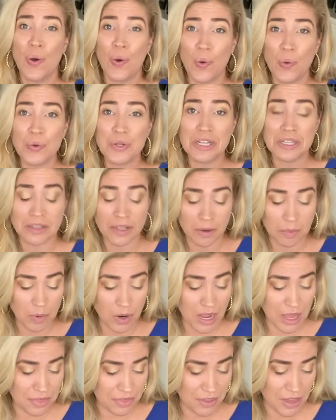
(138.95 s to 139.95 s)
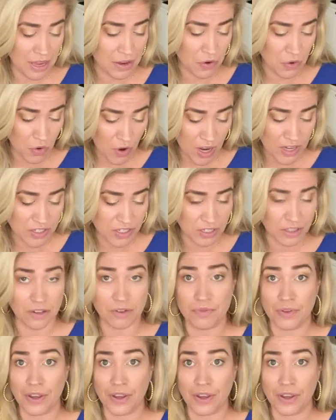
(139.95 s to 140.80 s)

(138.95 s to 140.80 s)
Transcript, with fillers: holding their breath and crossing their